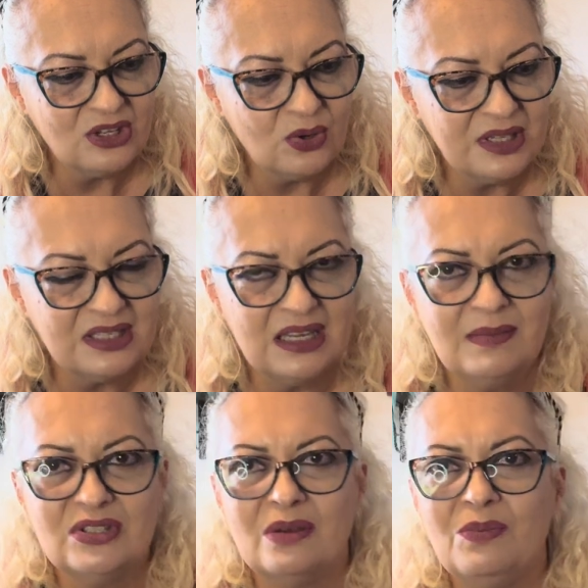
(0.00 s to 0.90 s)
So it
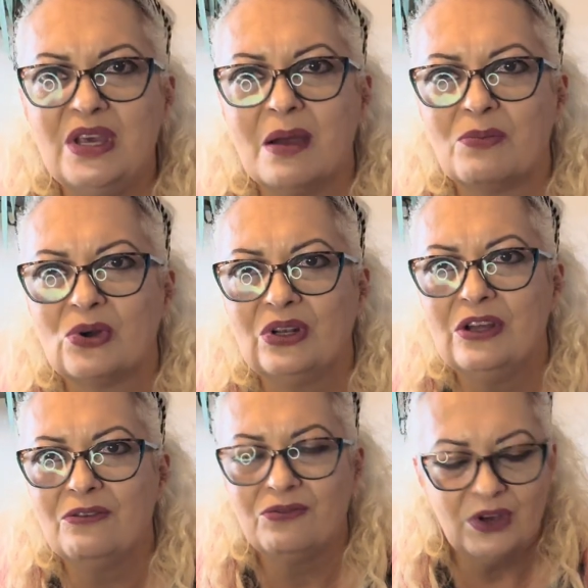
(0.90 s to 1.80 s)
seems to be a
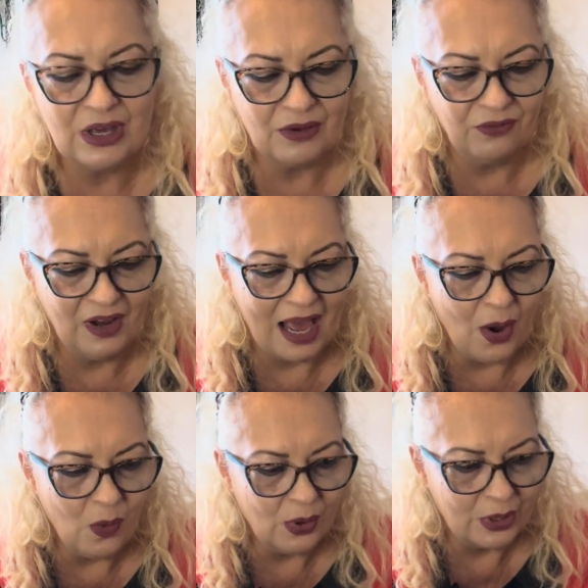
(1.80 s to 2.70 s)
prolific
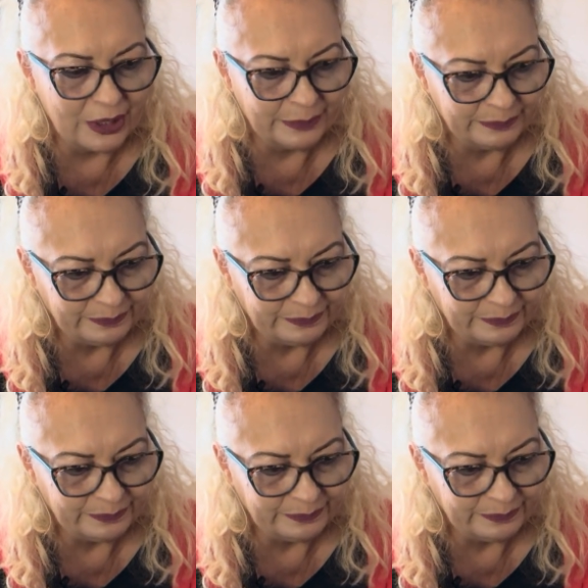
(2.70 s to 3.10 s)
flower,